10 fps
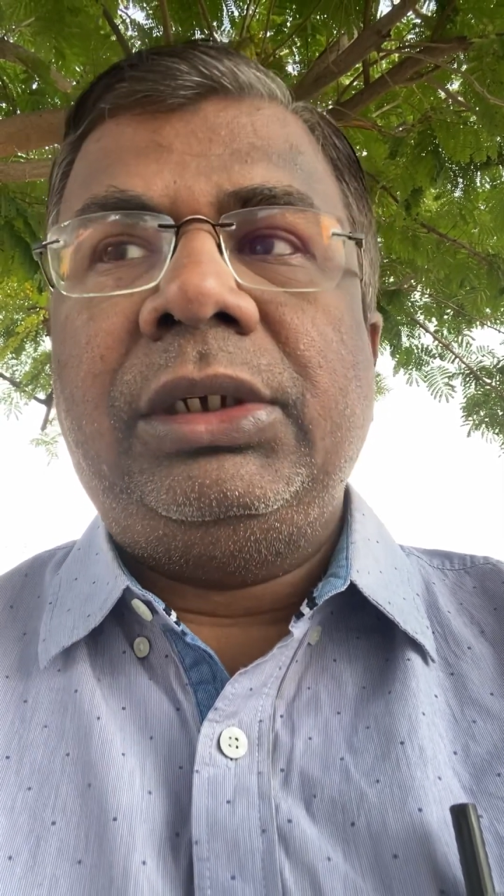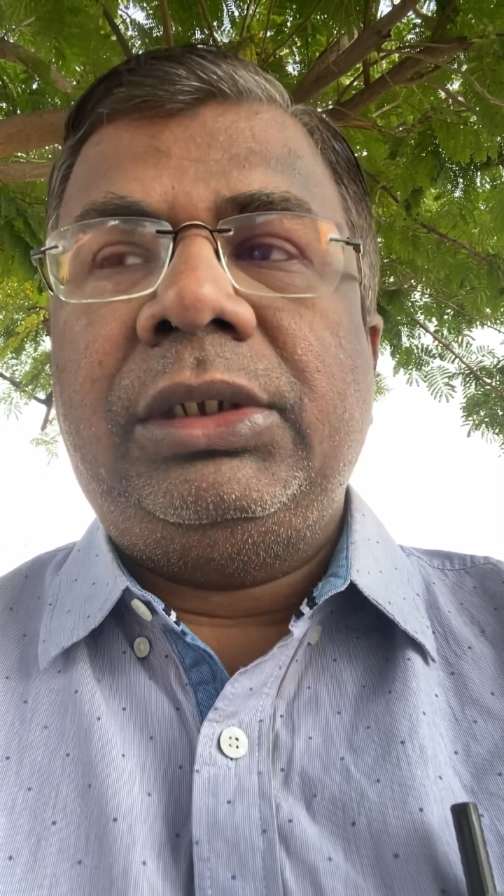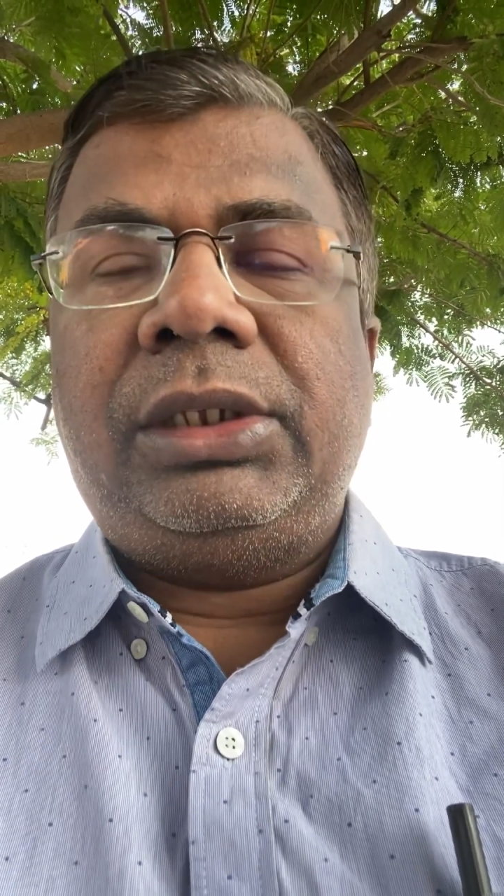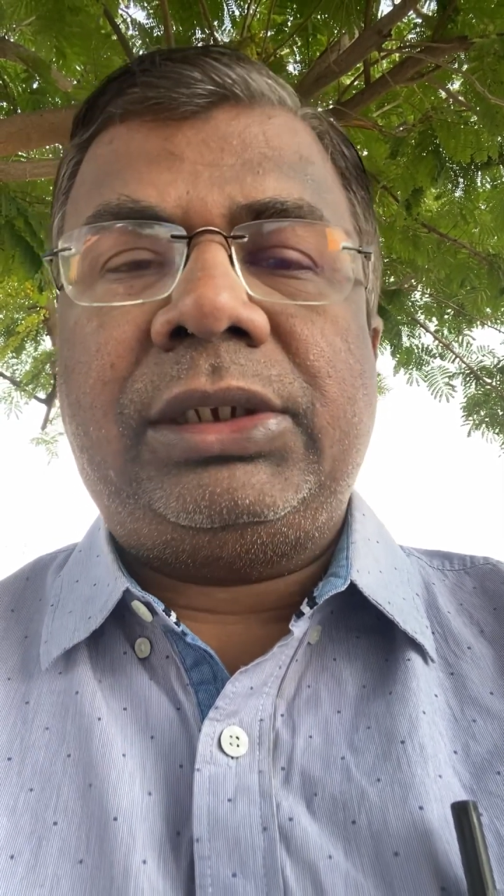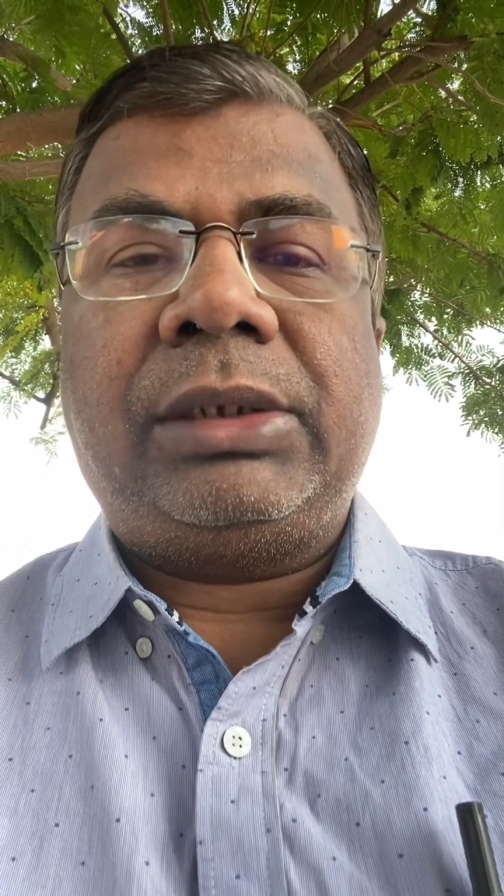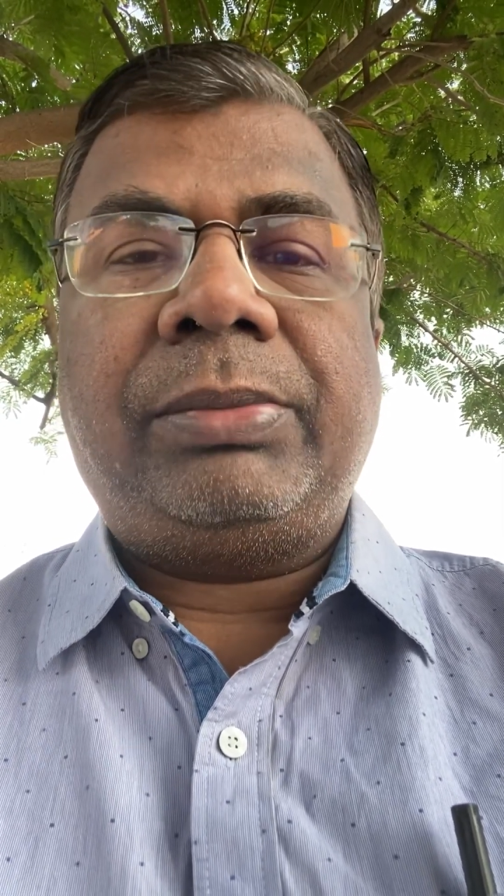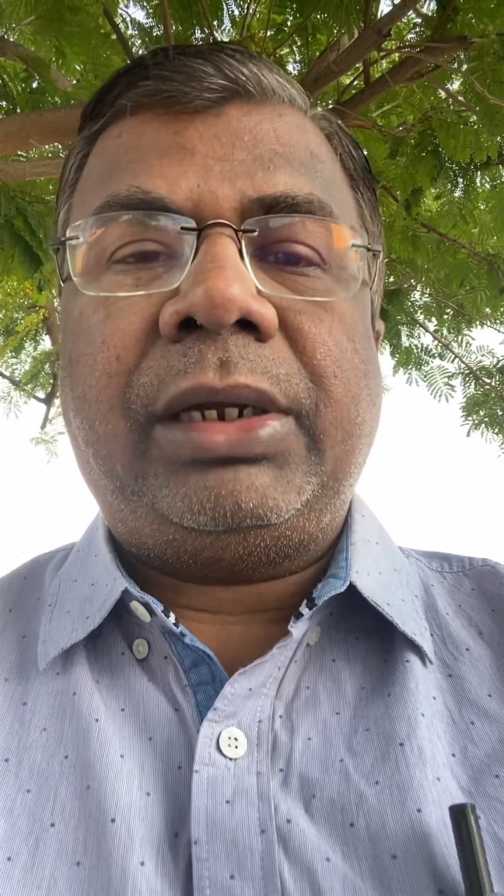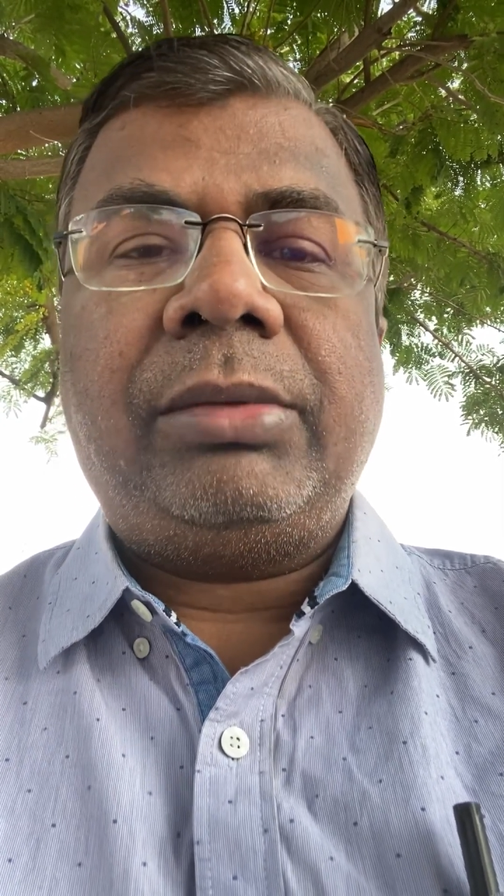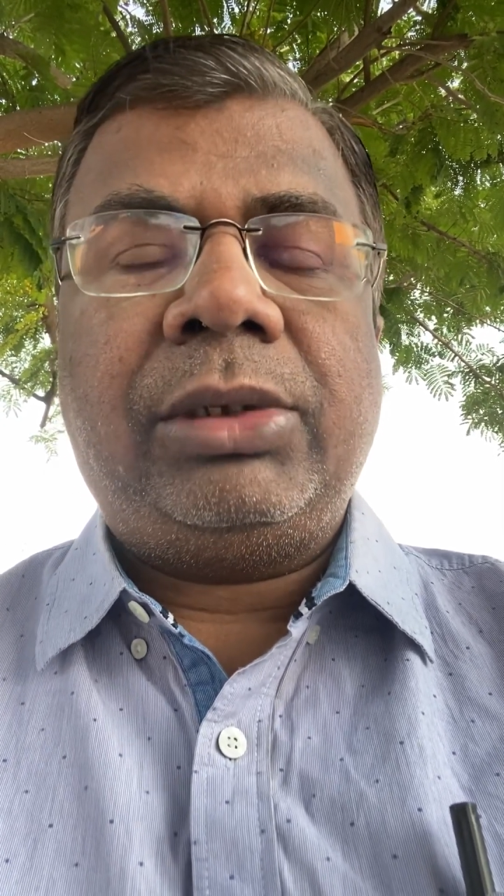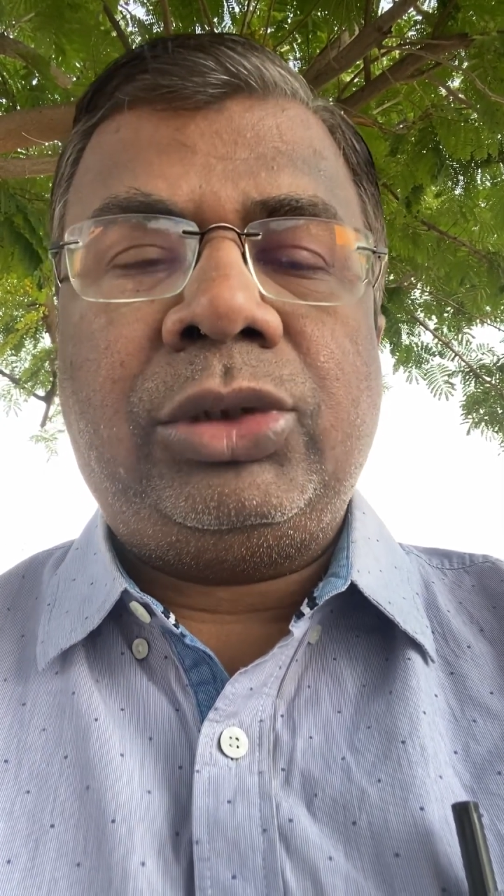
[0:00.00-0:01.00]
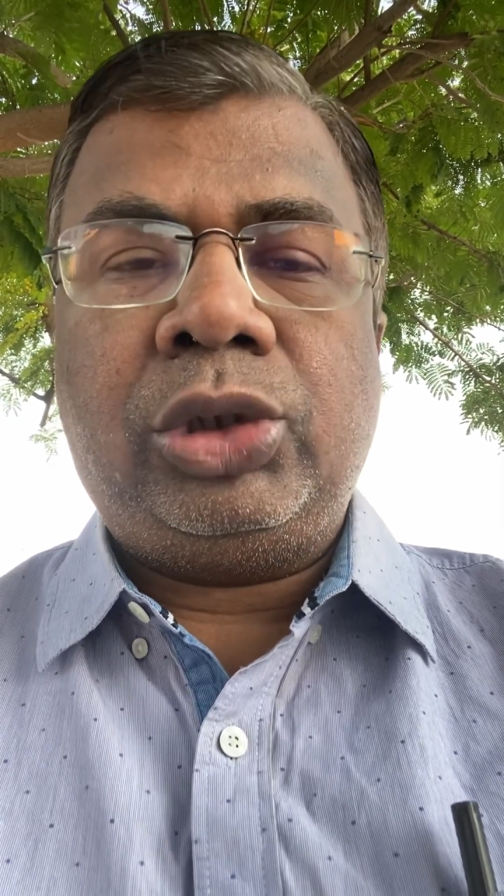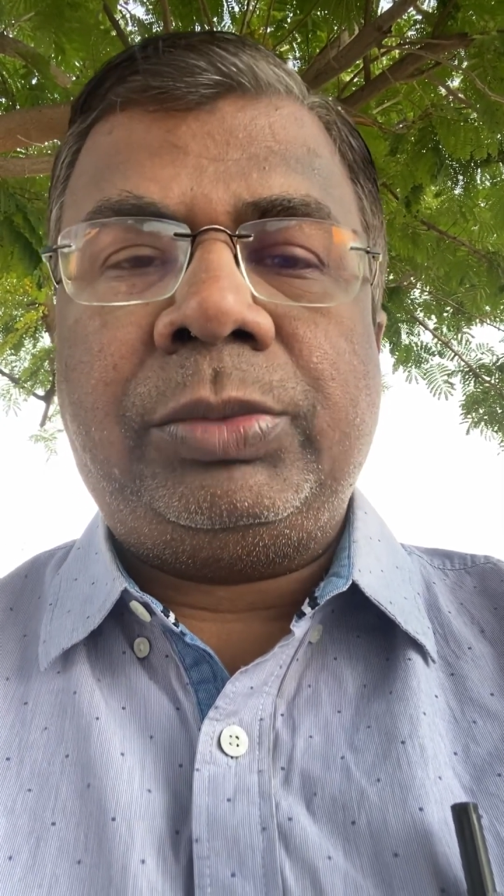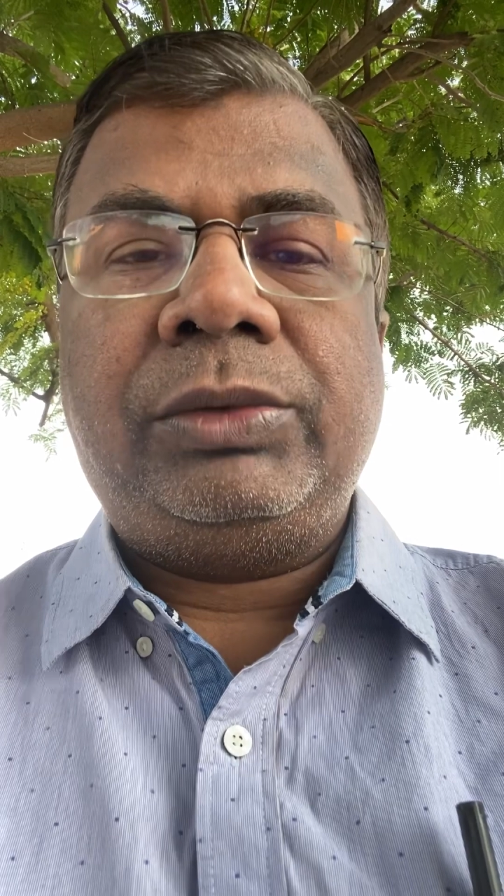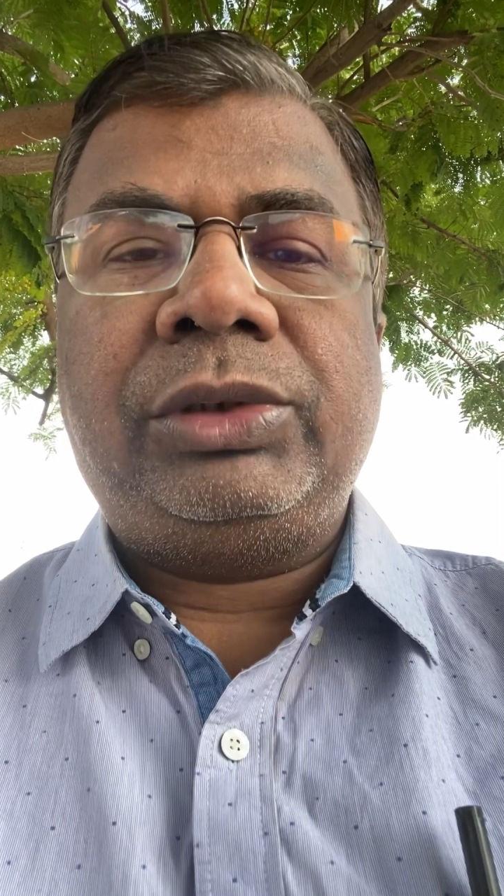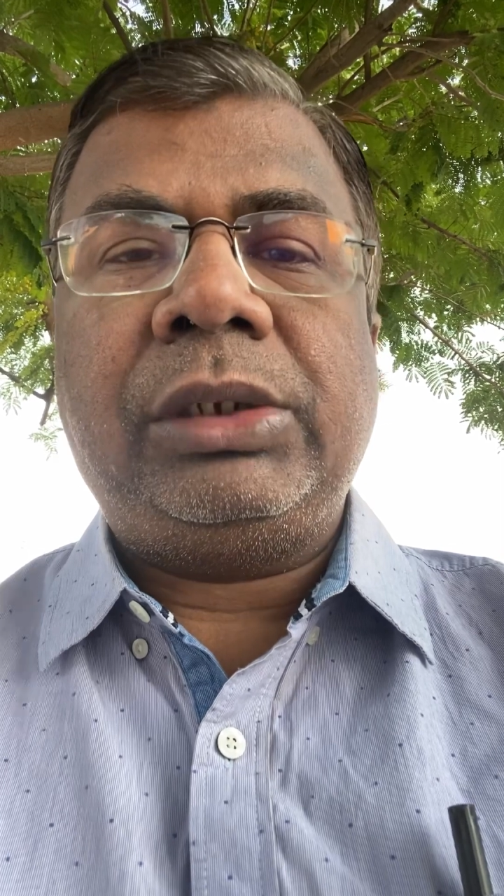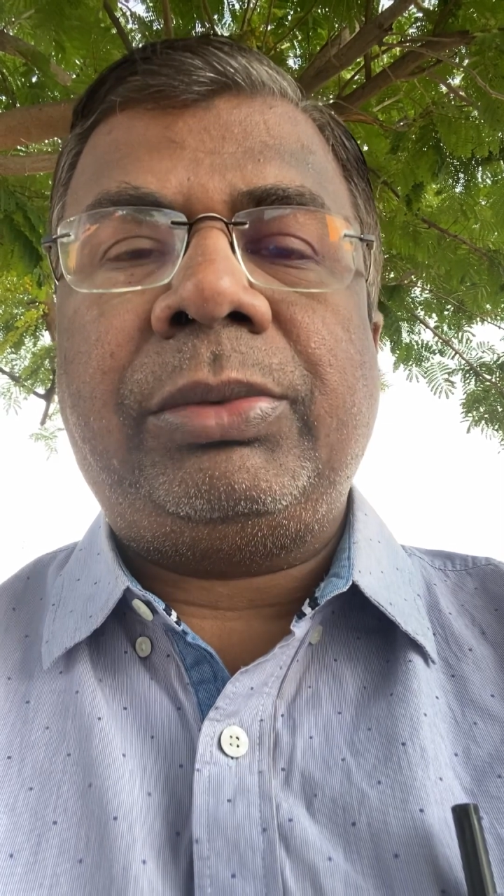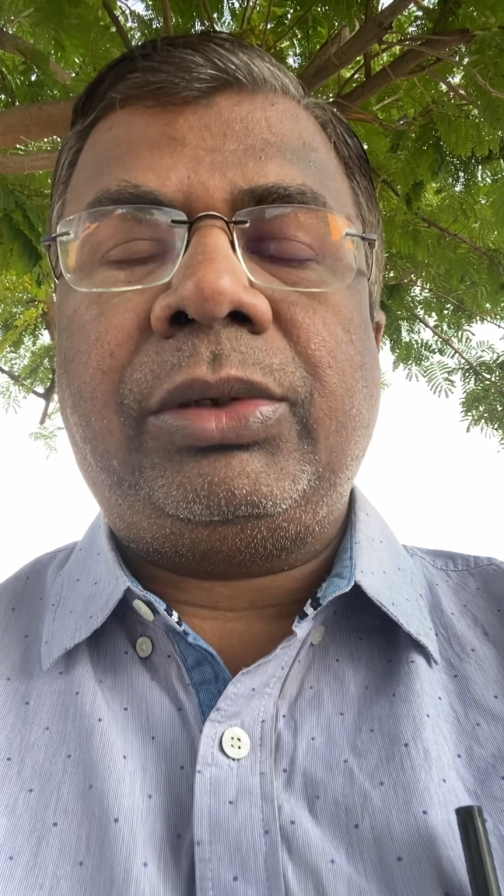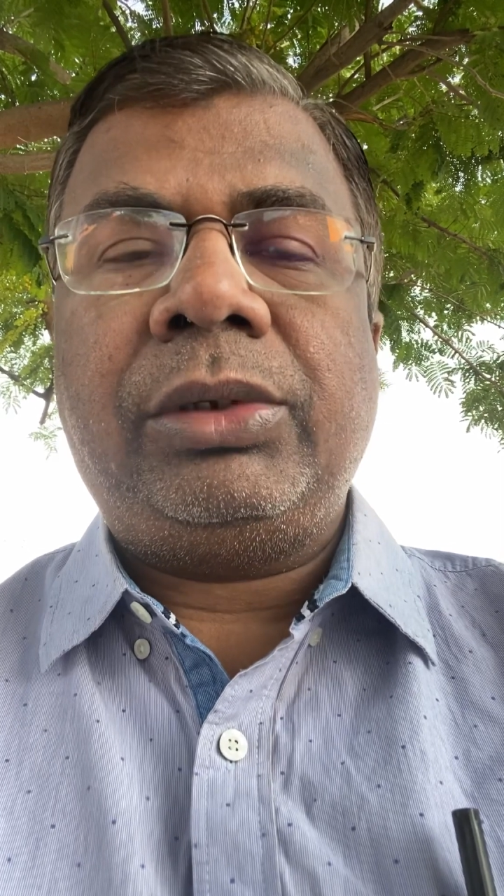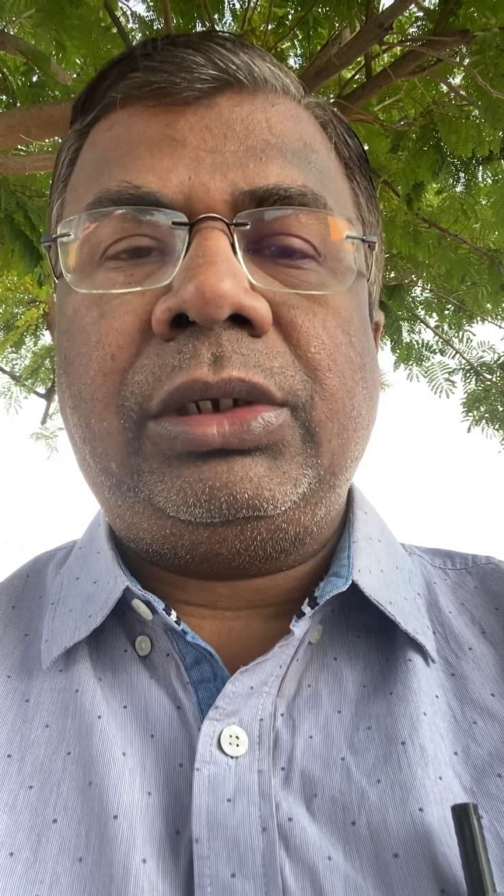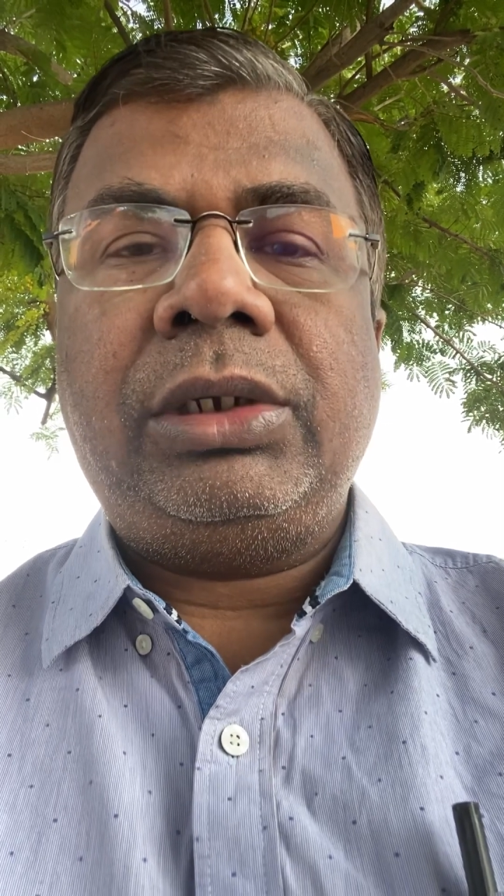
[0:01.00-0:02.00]
They are supplied by the superficial
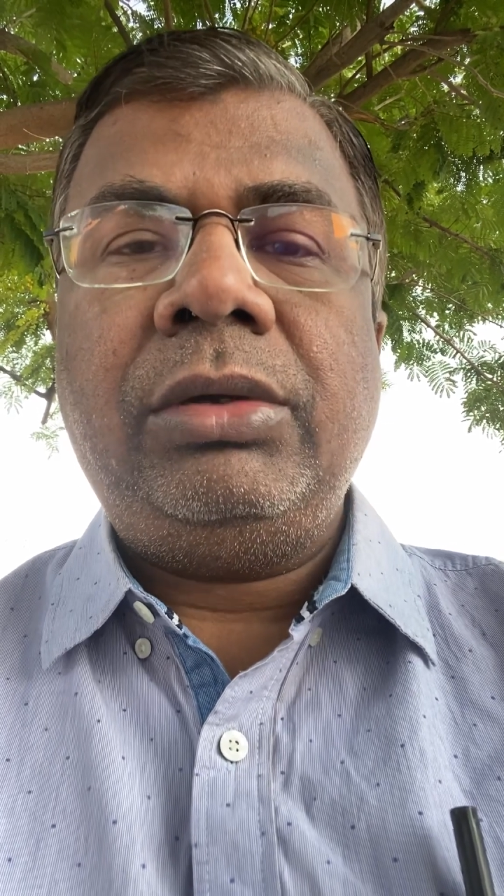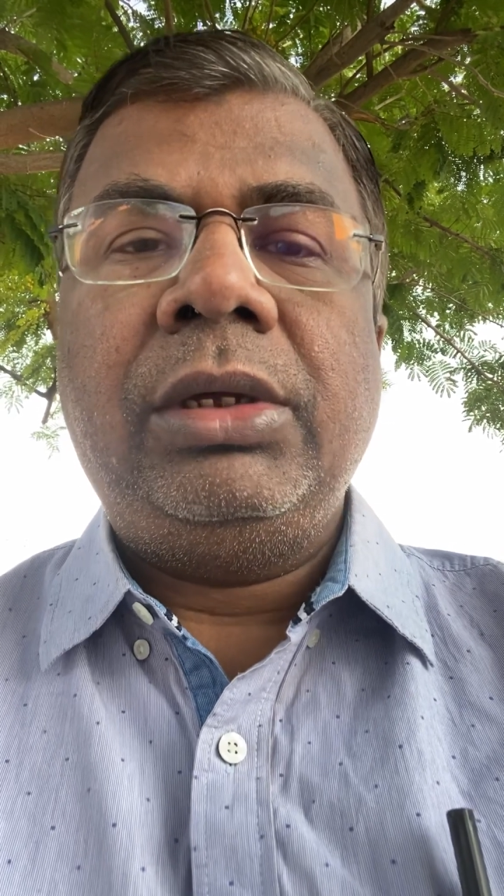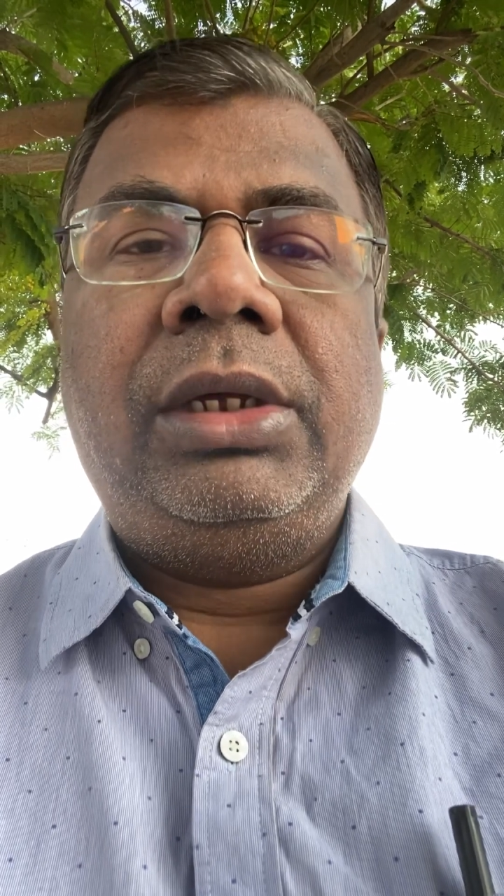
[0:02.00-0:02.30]
peroneal nerve,